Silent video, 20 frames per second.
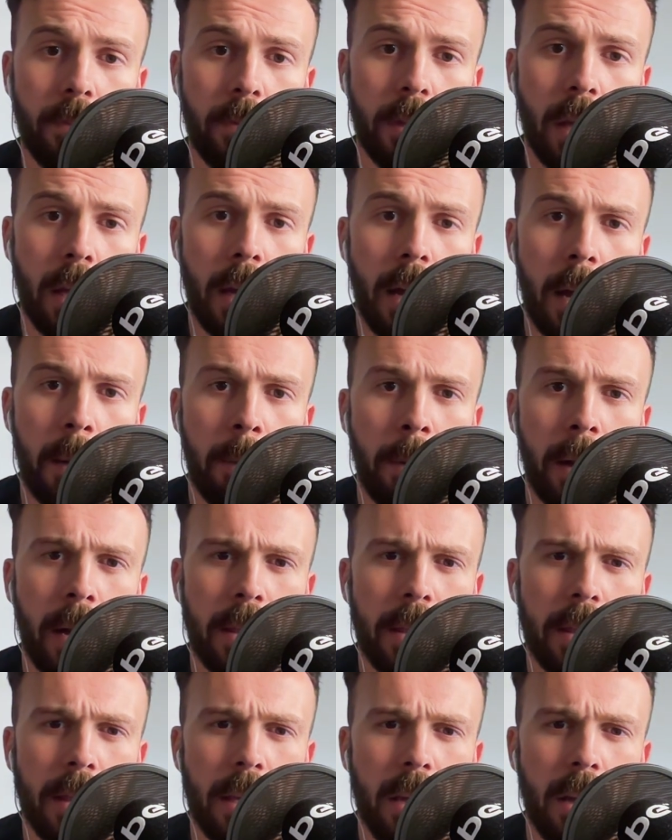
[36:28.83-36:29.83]

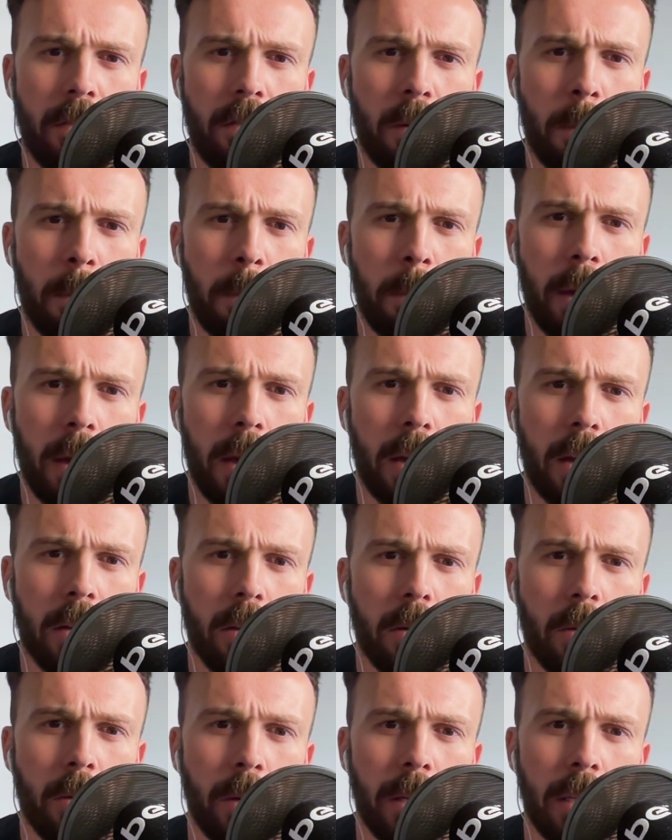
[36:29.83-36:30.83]
And the other bet of
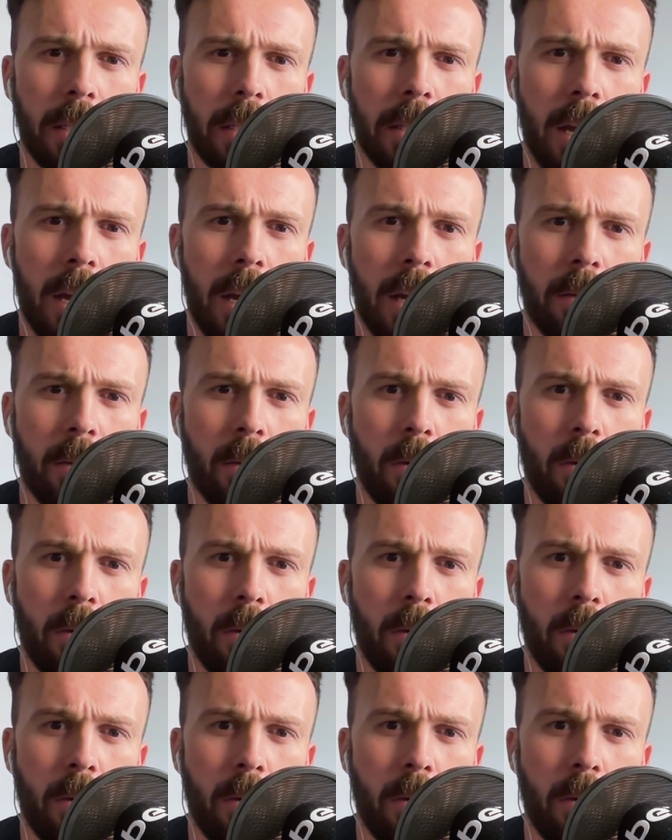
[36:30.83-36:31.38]
the week, Dan,